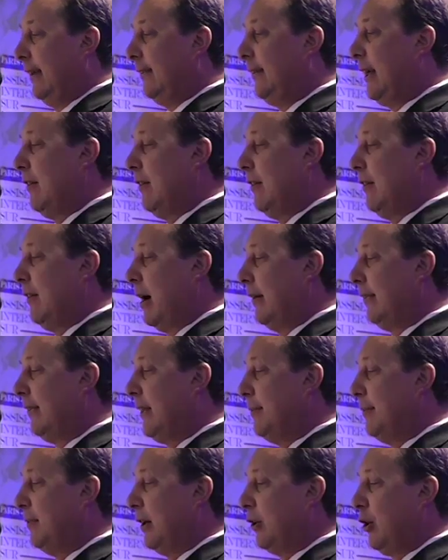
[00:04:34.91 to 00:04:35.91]
This gives
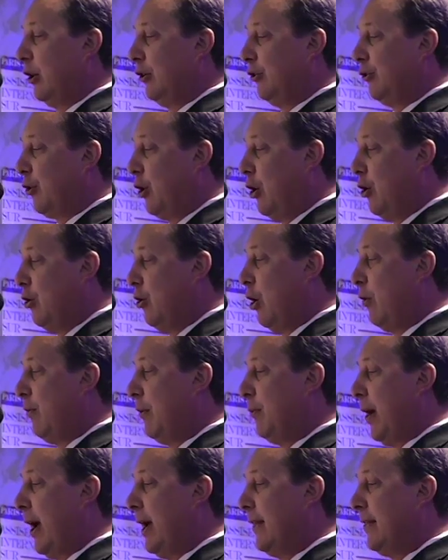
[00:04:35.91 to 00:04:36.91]
Muslims the control
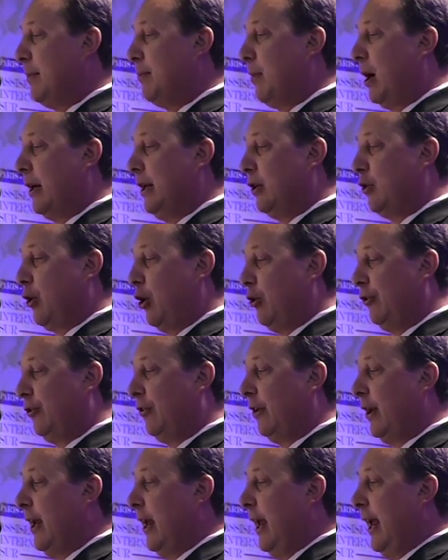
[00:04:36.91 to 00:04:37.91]
over where the money
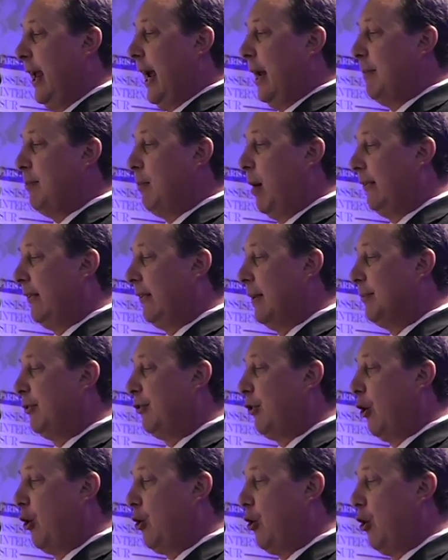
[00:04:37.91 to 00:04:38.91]
goes, and Muslim
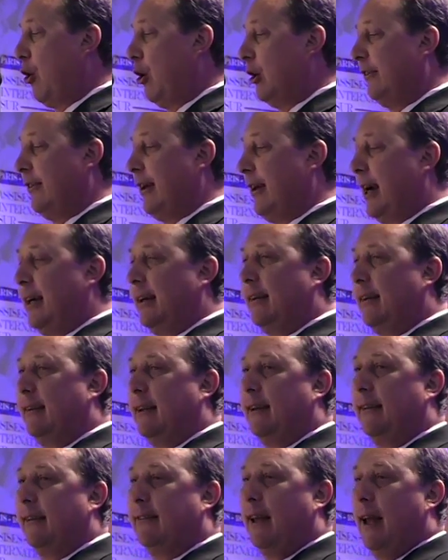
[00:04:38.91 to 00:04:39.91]
so-called
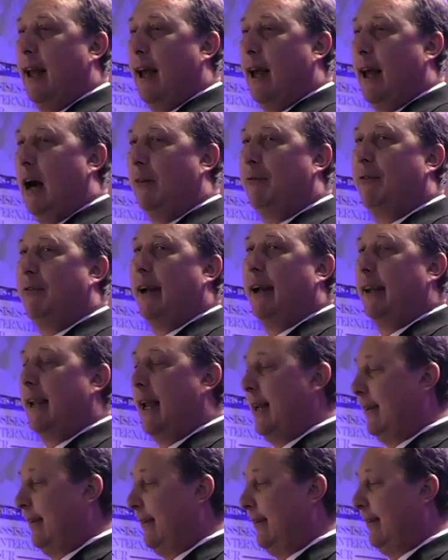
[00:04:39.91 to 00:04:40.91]
charities are
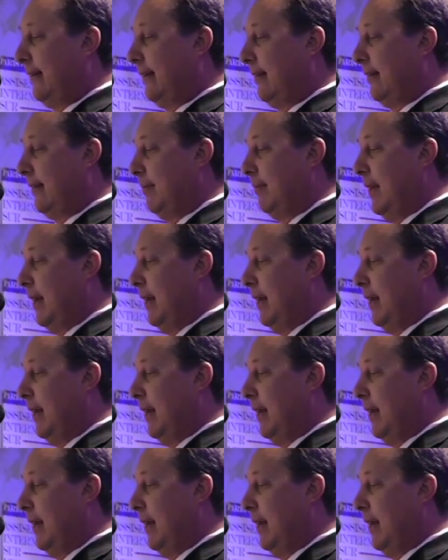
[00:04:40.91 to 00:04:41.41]
financed.